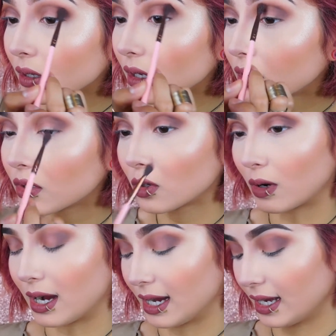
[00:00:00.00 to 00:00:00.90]
I don't know
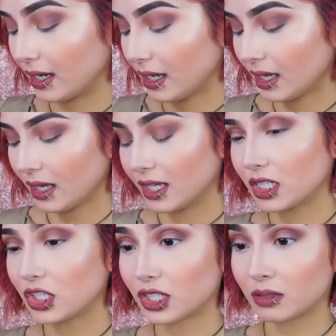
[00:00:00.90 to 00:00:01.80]
why. Is
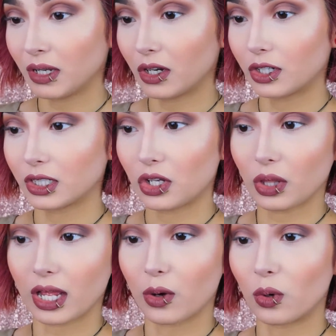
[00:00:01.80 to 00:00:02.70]
it just me, or is it
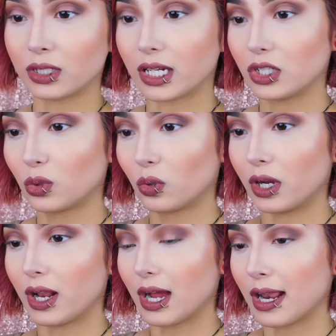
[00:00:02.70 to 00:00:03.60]
like once I do
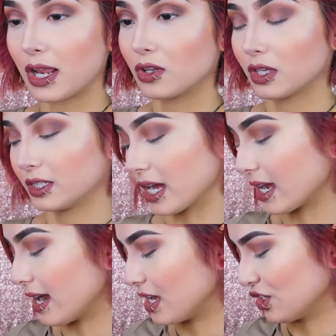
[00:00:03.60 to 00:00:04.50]
one eye and I do the second eye,